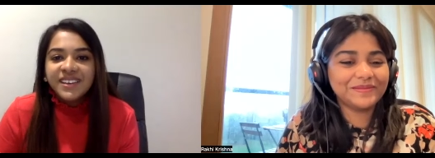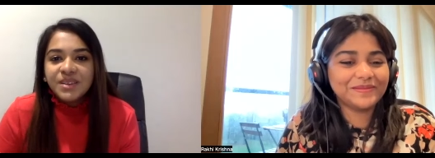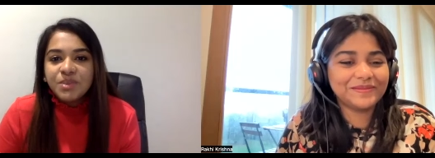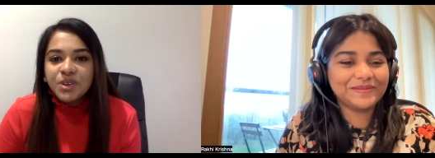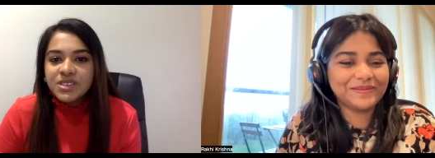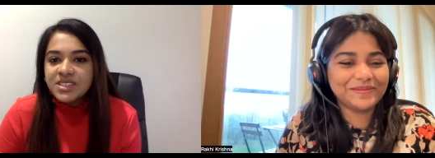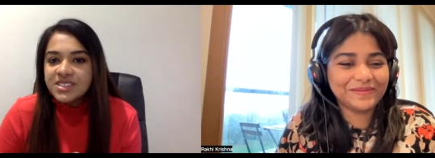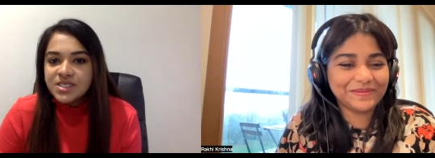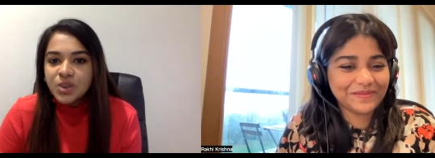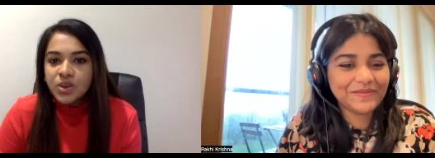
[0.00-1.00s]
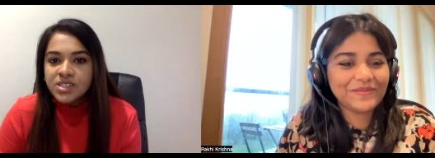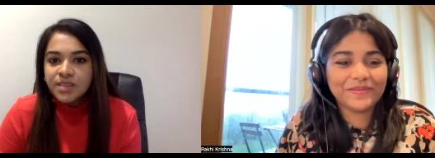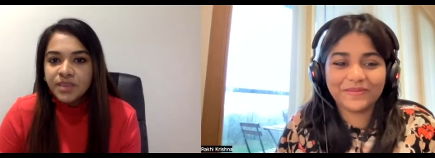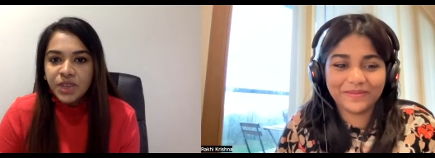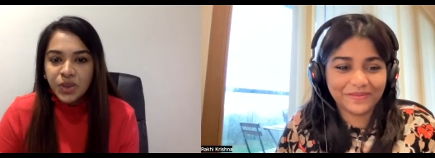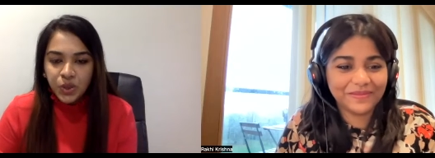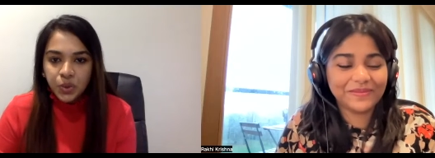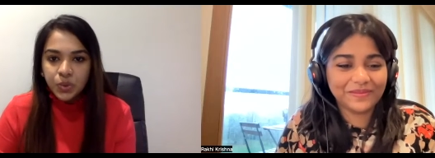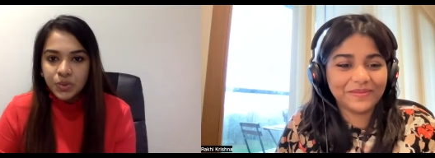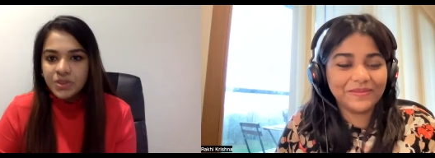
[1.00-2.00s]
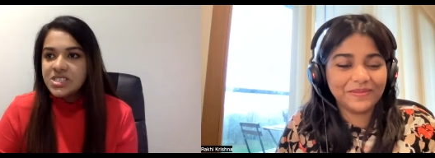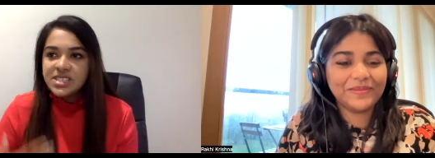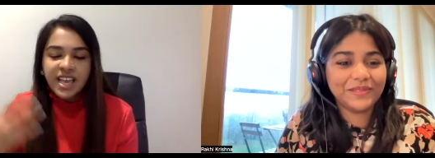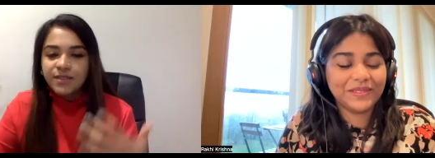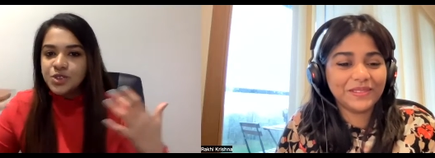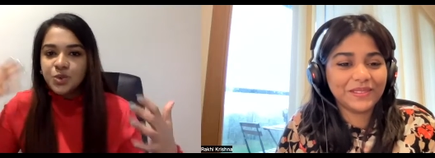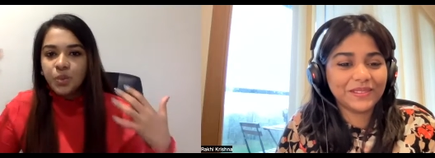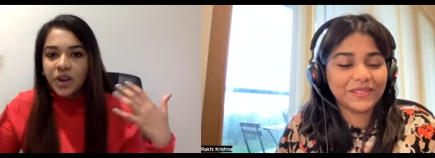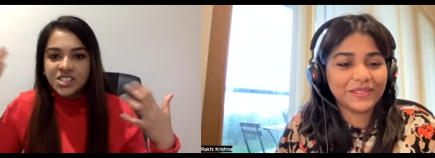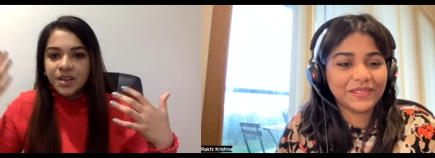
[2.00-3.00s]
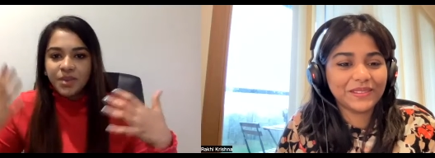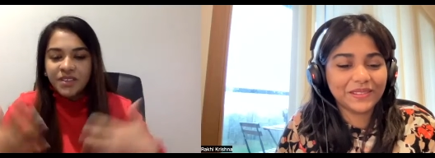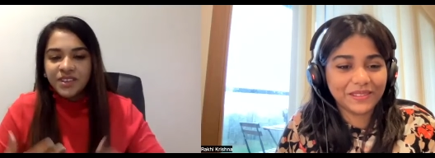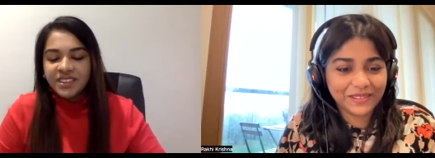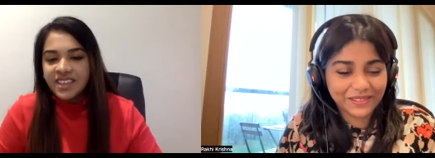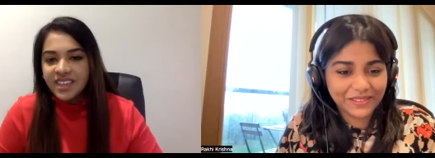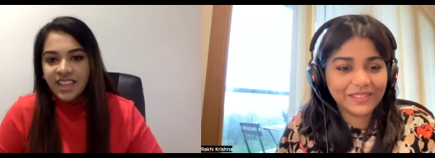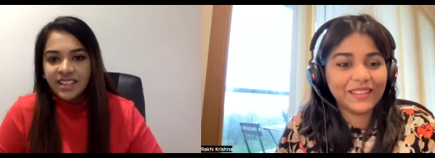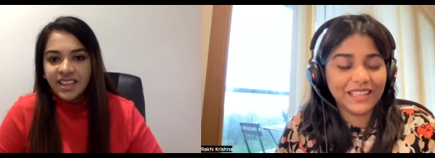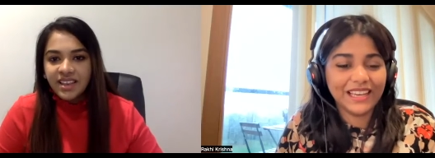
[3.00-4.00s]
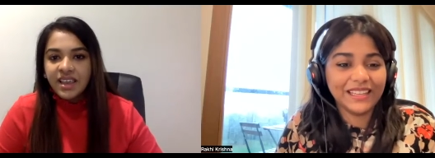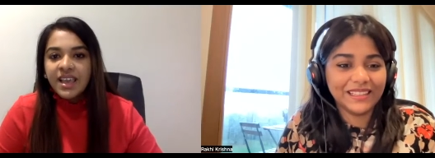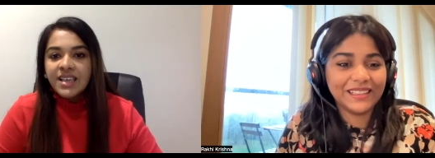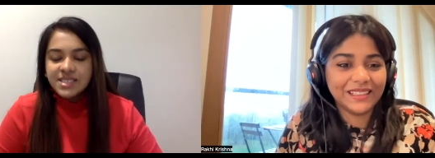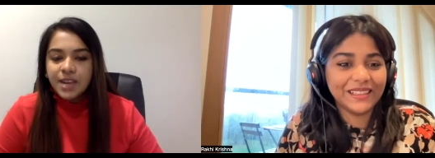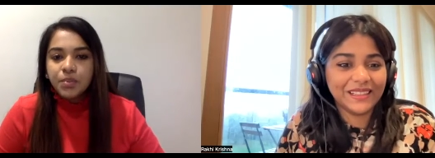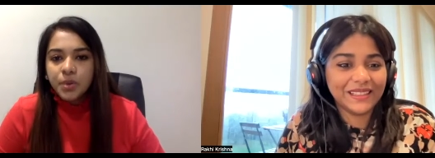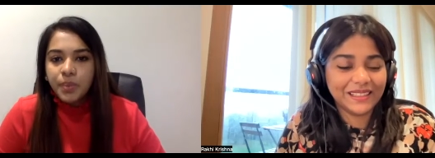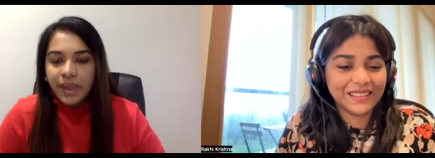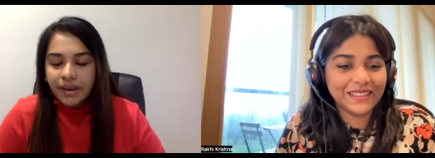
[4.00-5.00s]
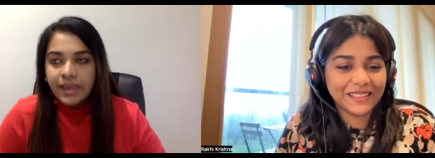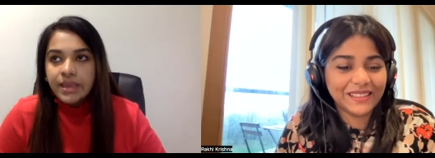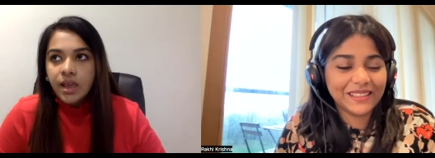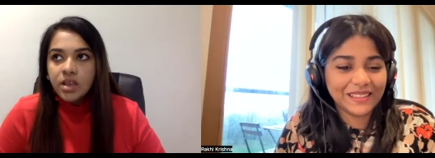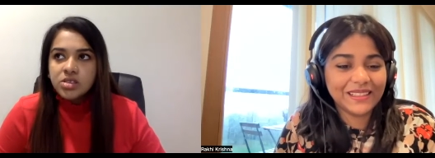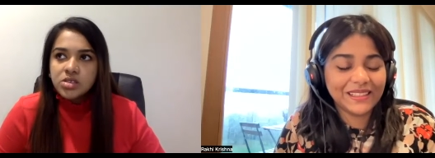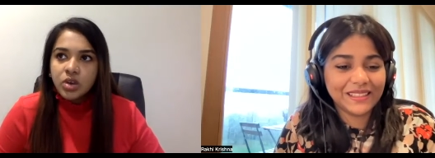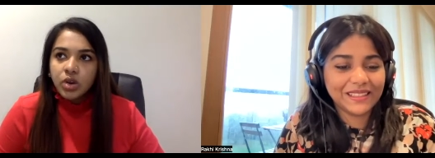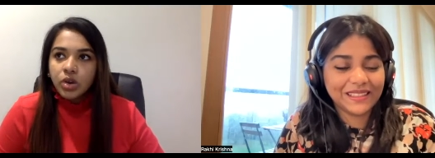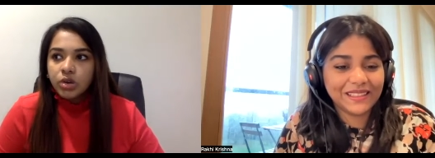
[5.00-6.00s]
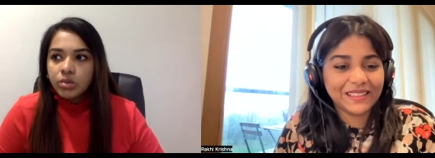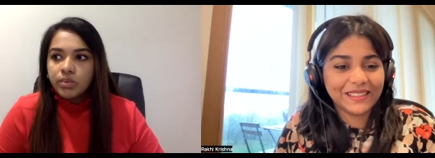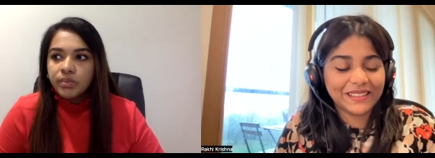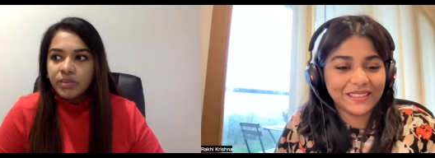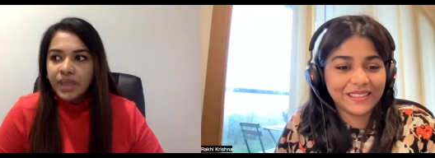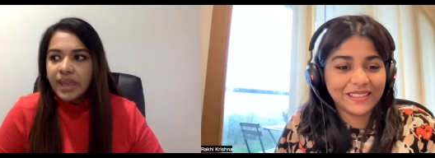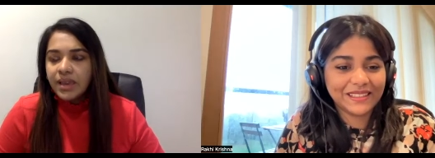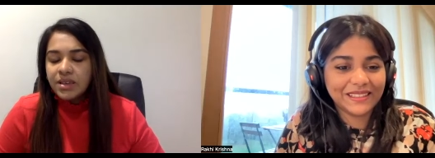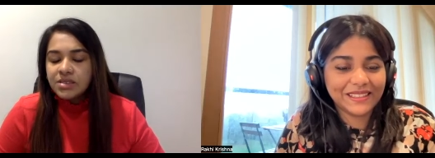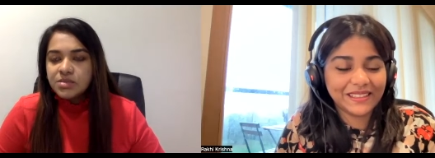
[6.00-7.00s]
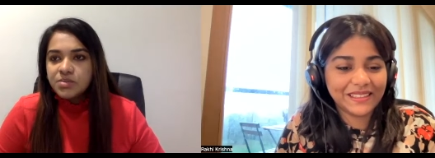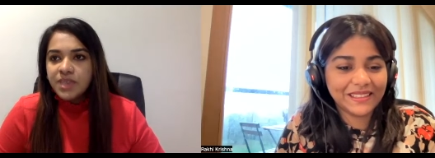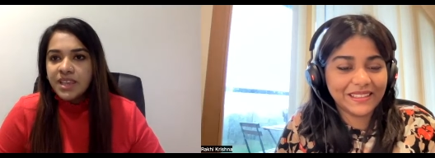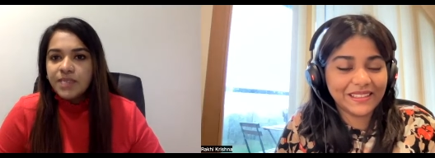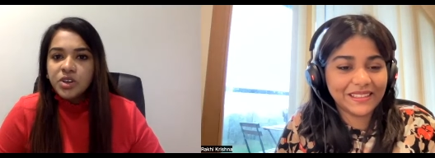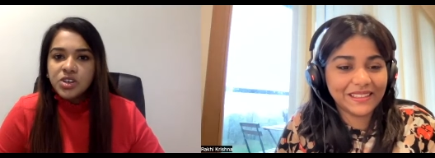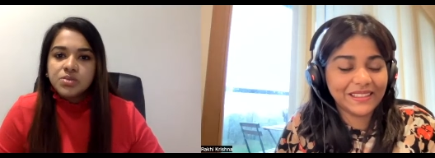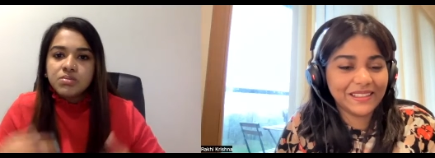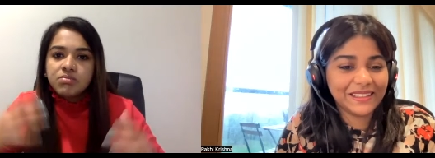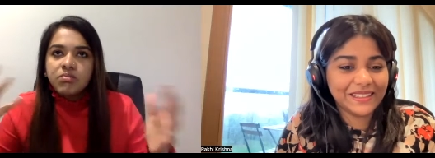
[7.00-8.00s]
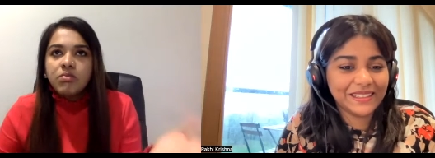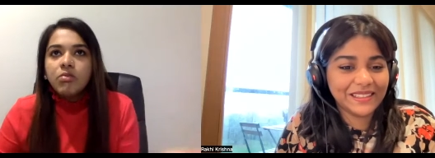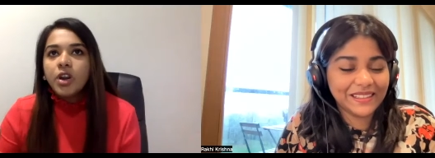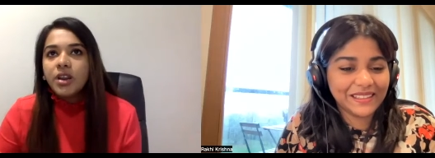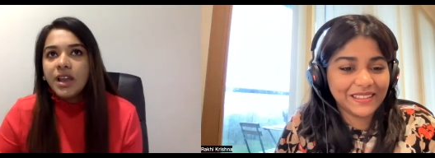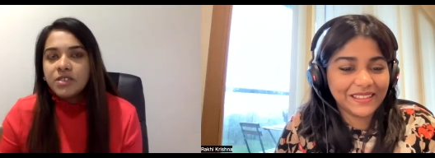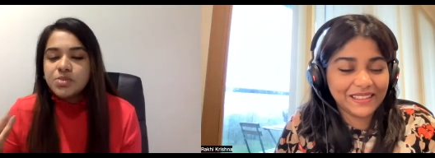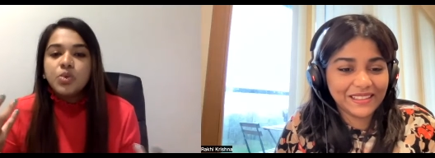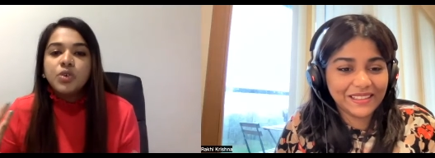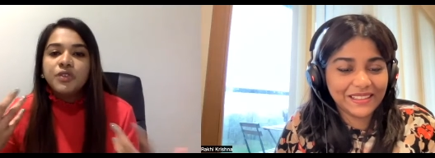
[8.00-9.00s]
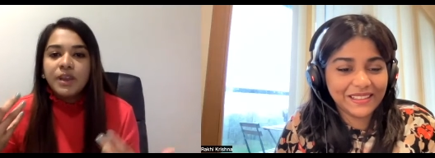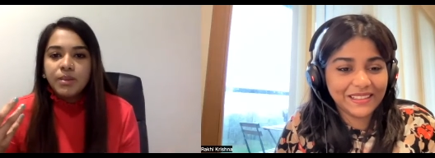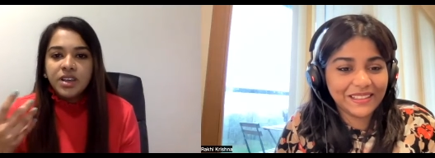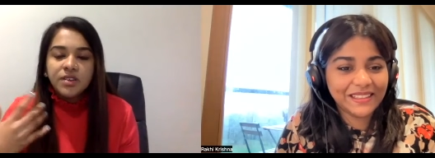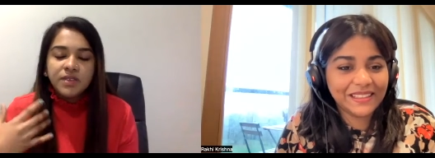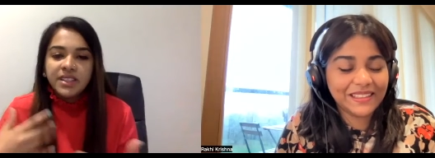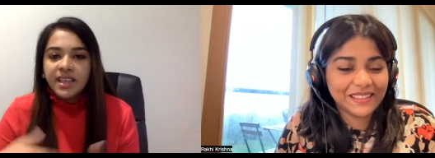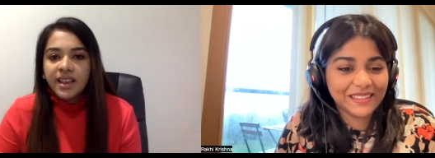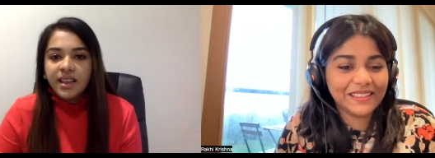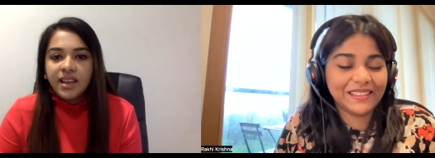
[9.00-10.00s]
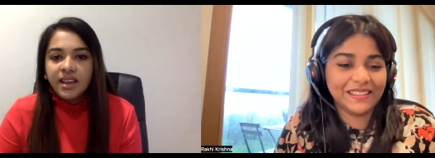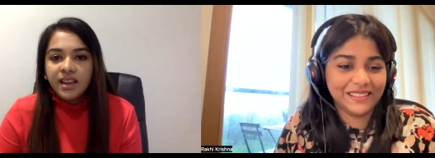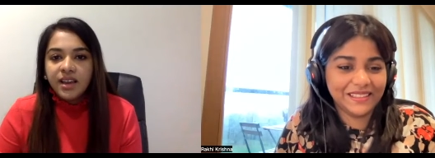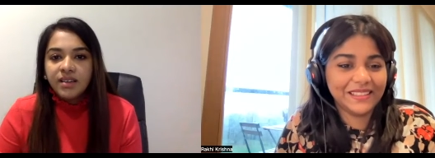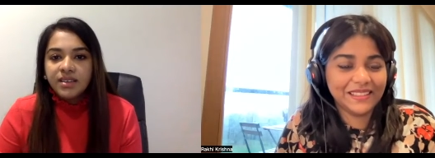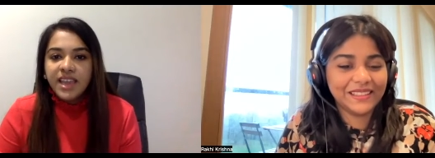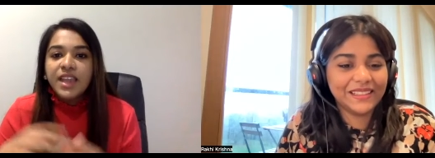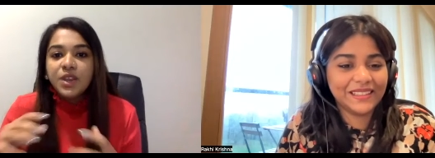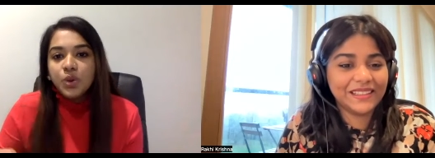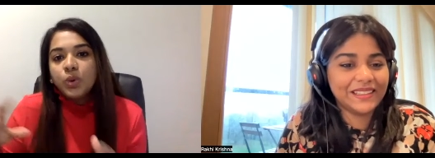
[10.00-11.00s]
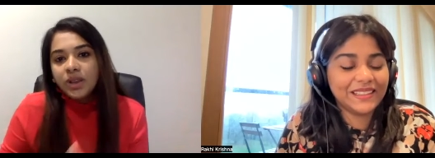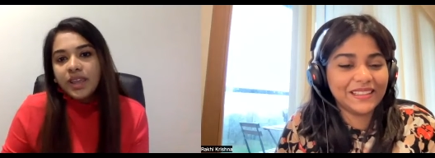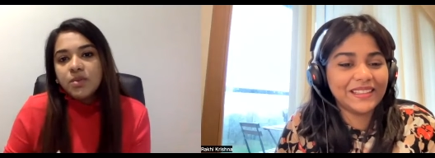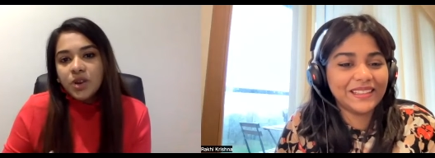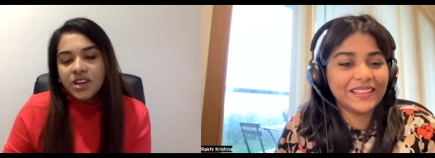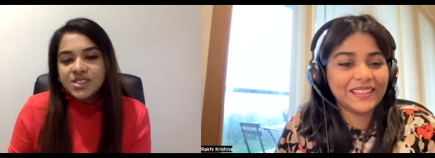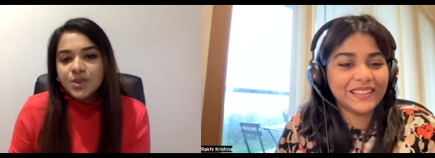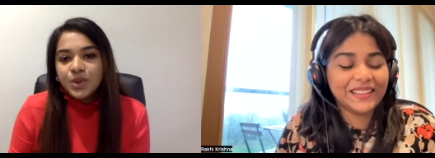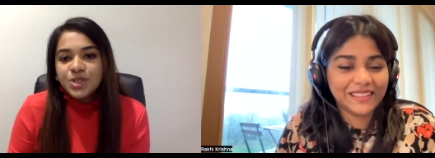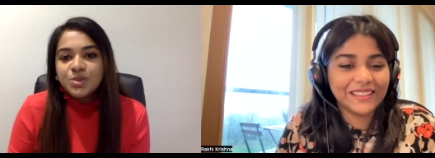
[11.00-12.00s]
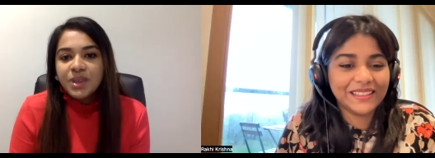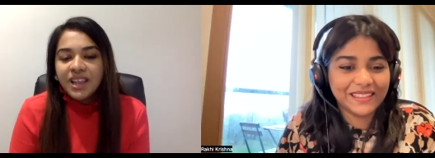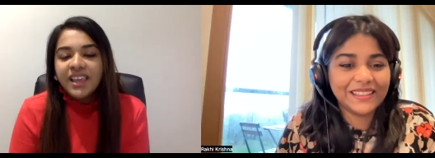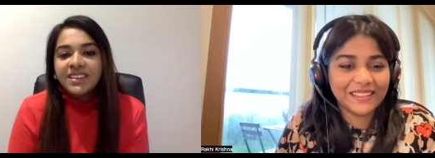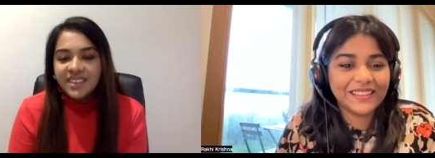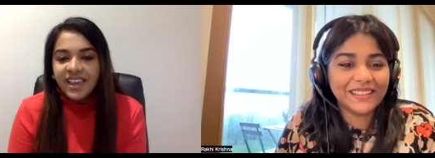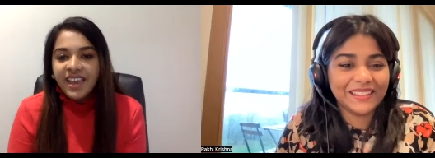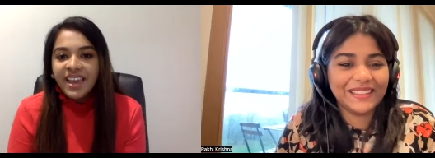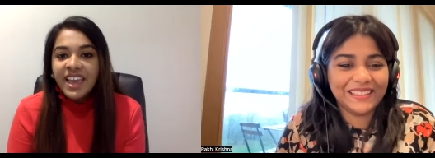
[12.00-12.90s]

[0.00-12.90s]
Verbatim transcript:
Speaker 1: it because it's not something new we just have to brush up everything and then yeah. start wearing so yeah mainly because what i was more familiar with and uh, yeah i know like what it's going to be like yeah